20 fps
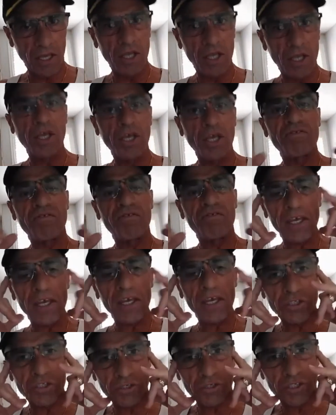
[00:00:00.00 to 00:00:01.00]

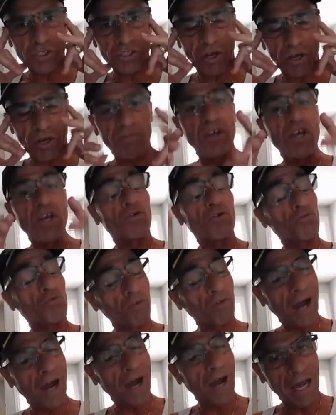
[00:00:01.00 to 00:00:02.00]
Advance yourself,
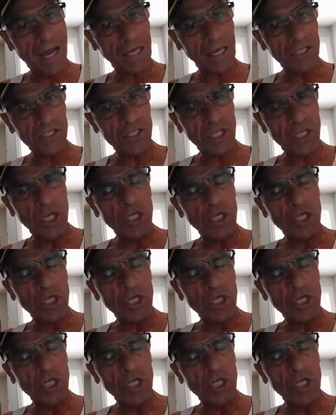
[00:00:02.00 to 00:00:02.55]
rise,